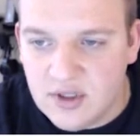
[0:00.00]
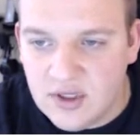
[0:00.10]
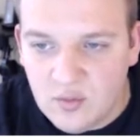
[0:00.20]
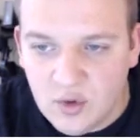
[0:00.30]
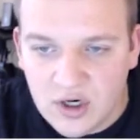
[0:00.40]

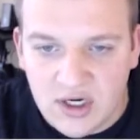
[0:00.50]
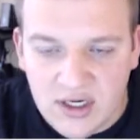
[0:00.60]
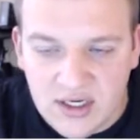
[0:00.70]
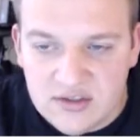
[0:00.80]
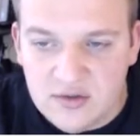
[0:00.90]
we're going to
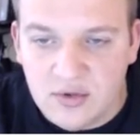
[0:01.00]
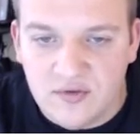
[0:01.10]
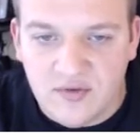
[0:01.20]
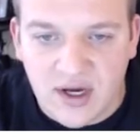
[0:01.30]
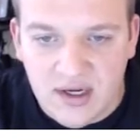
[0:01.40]
need to
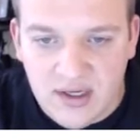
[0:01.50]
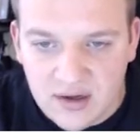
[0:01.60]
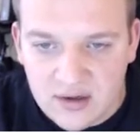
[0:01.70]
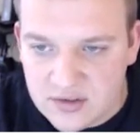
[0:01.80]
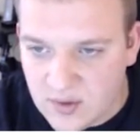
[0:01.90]
provide
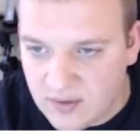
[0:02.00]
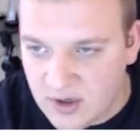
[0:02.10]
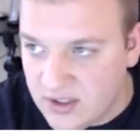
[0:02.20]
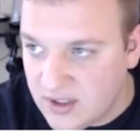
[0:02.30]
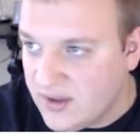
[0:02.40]
here. So I've
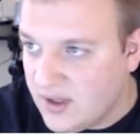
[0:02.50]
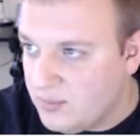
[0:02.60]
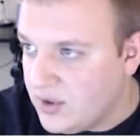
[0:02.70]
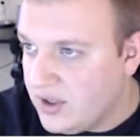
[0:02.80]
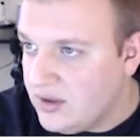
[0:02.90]
already done that,
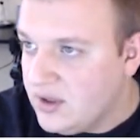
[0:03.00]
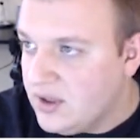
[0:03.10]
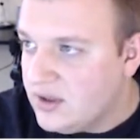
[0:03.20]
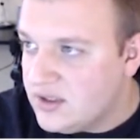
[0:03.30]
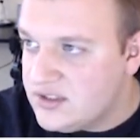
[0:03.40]
but
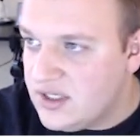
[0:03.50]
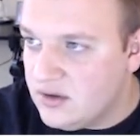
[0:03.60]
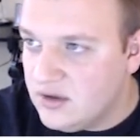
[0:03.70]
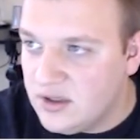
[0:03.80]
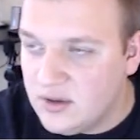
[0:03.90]
let's take a
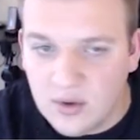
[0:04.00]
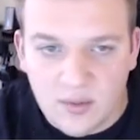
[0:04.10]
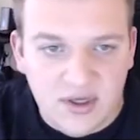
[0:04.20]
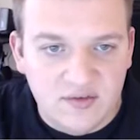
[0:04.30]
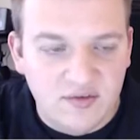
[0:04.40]
look at where
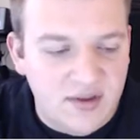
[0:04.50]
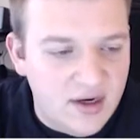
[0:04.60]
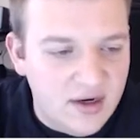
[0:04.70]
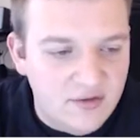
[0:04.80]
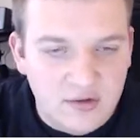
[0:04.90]
we can find
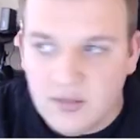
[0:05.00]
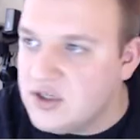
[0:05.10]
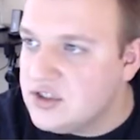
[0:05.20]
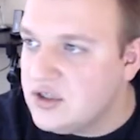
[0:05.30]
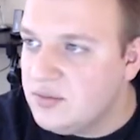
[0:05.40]
that
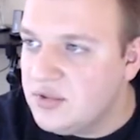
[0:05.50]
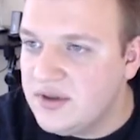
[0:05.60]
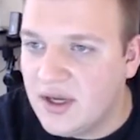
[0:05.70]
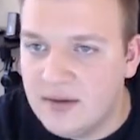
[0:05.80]
information and put that.